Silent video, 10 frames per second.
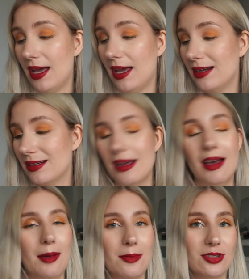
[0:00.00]
and
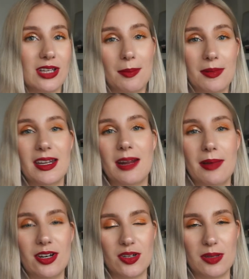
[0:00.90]
I'm just happy that I
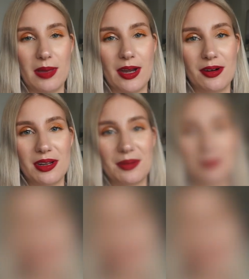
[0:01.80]
managed to hit pan on it.